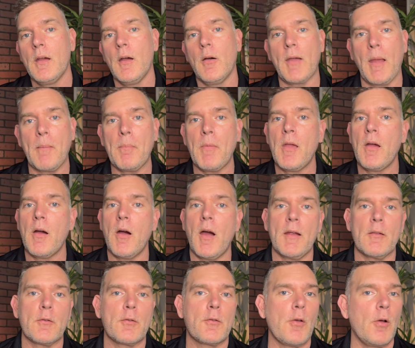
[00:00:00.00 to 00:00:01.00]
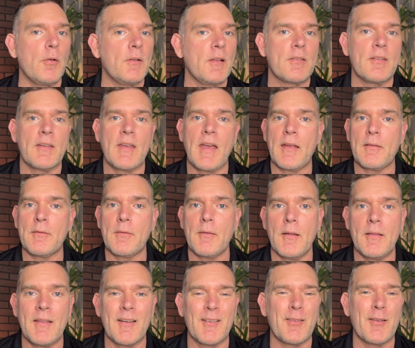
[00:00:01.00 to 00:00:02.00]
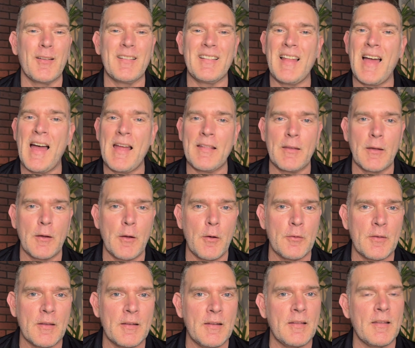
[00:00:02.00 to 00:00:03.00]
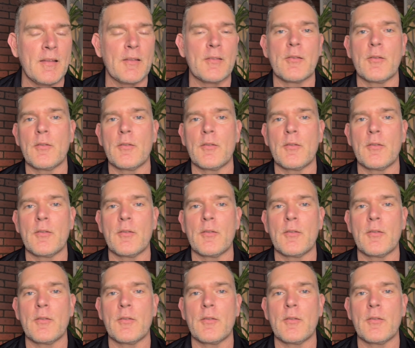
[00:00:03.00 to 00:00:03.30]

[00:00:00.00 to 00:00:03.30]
Okay. All right. So listen, guys, there's a lot that goes into this.